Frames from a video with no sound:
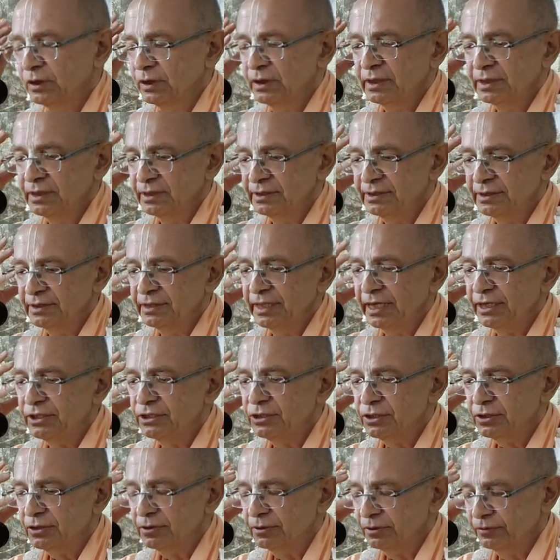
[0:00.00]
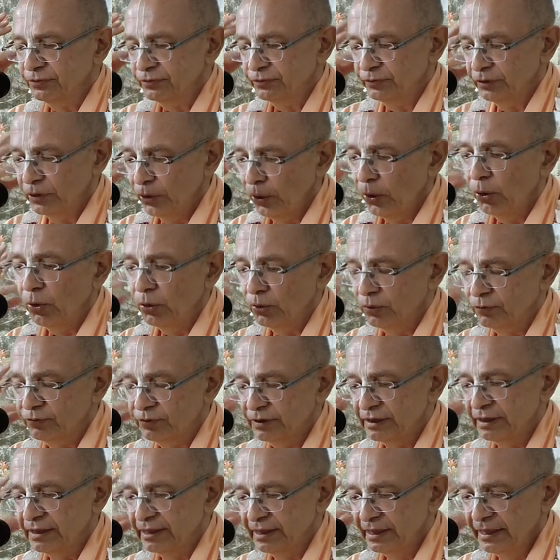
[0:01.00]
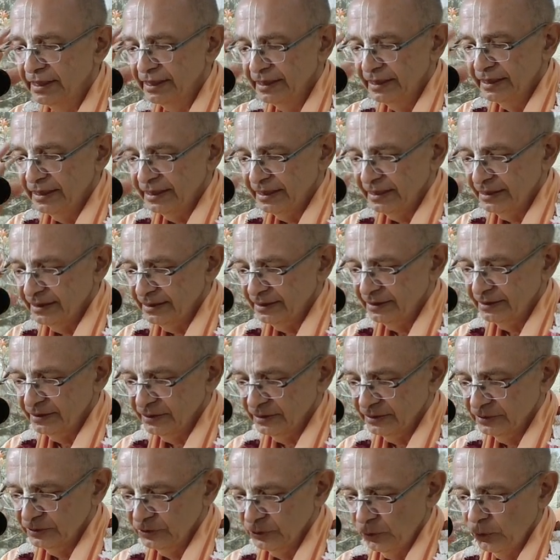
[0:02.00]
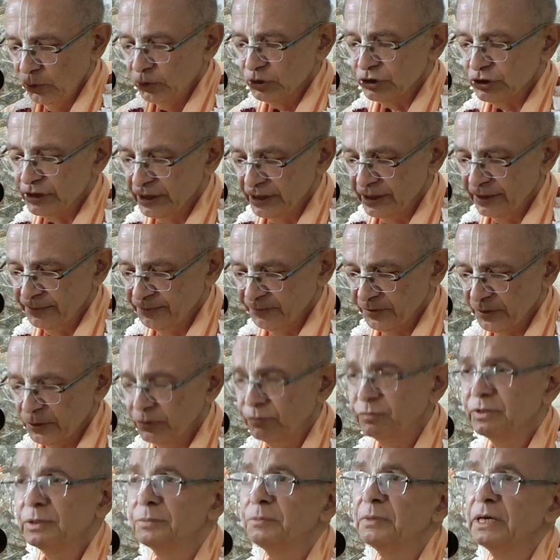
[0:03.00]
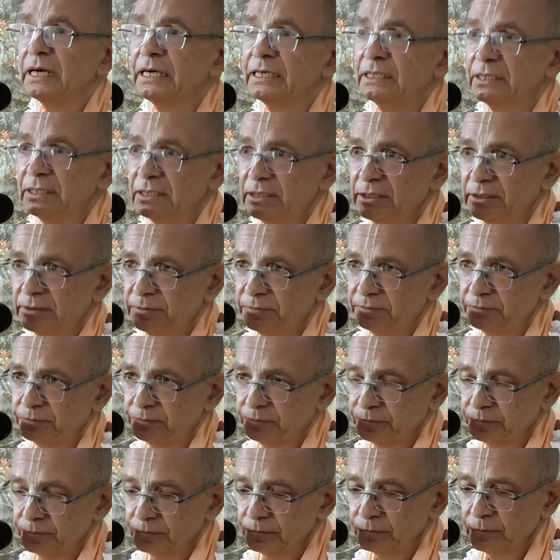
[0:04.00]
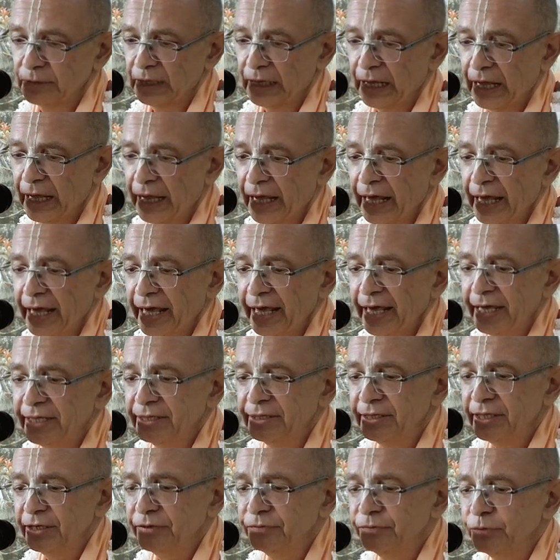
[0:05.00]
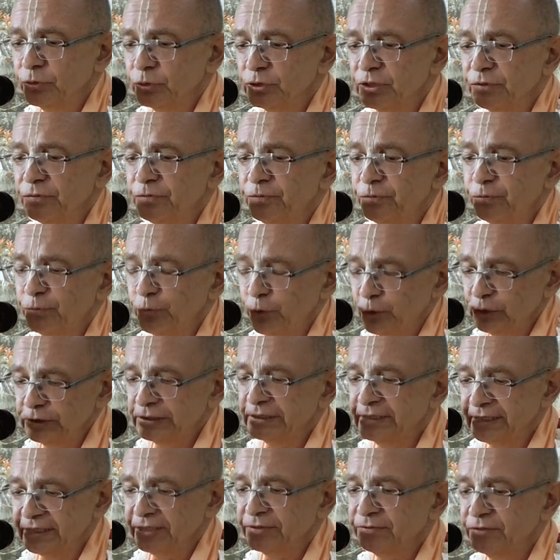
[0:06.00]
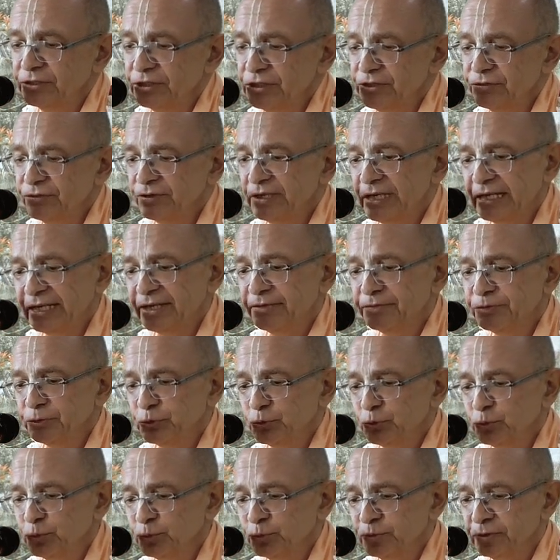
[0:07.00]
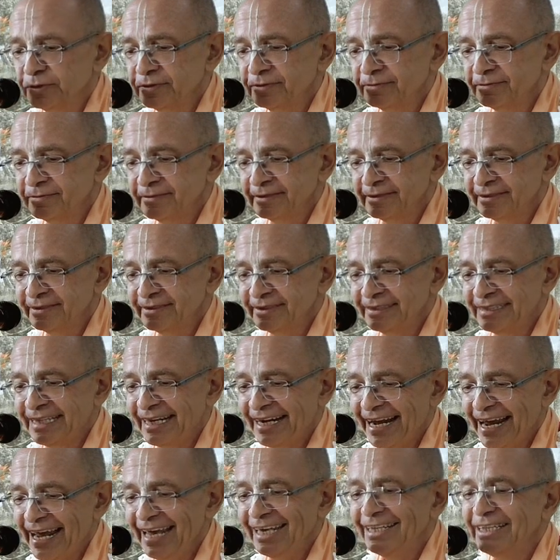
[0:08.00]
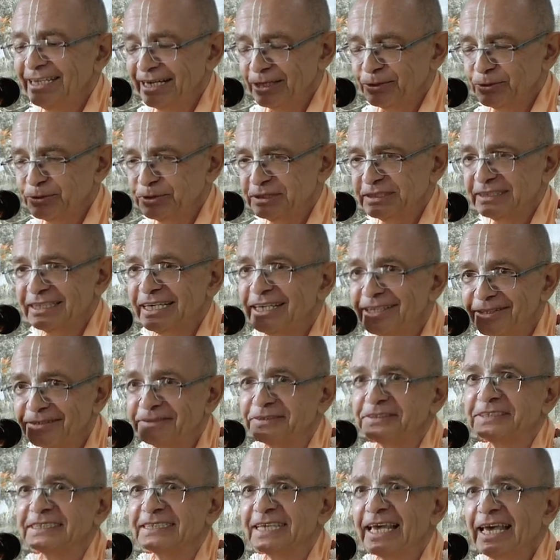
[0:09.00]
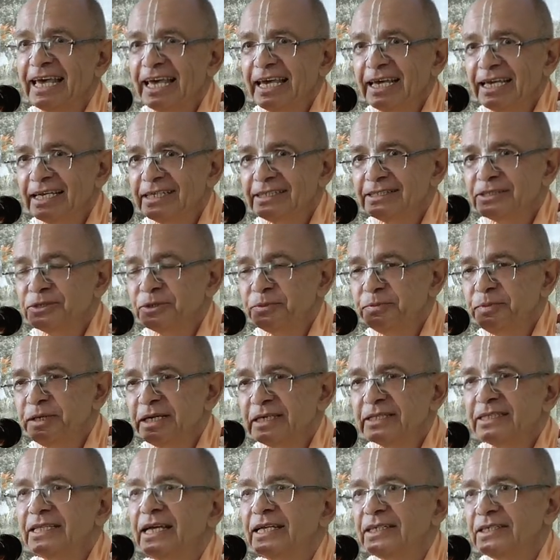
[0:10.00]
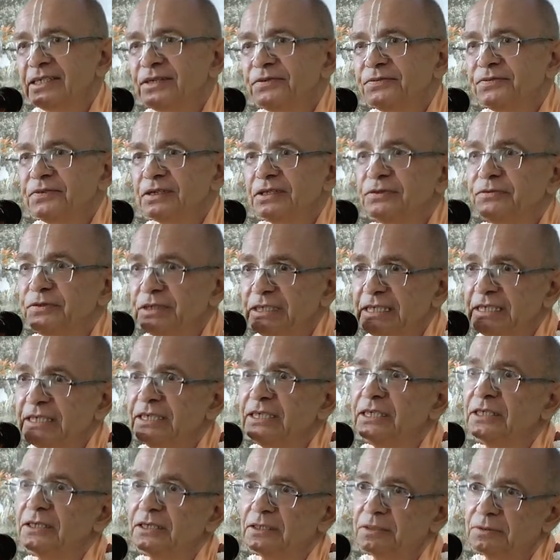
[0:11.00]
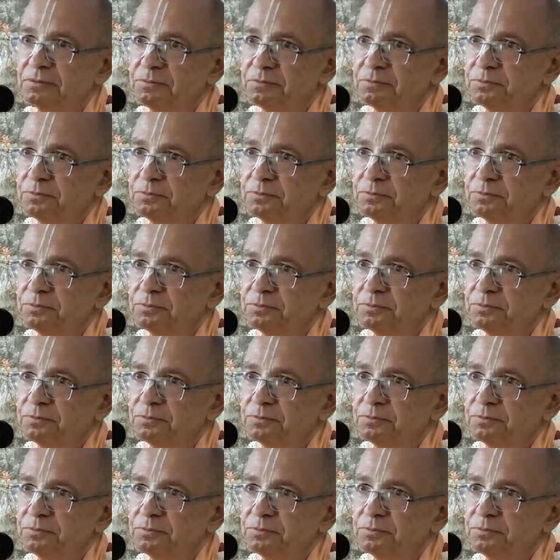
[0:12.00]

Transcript: is a natural flow of the uh, dosha of the mind. And therefore, the first thing which we have to train ourselves is to be attentive when we hear,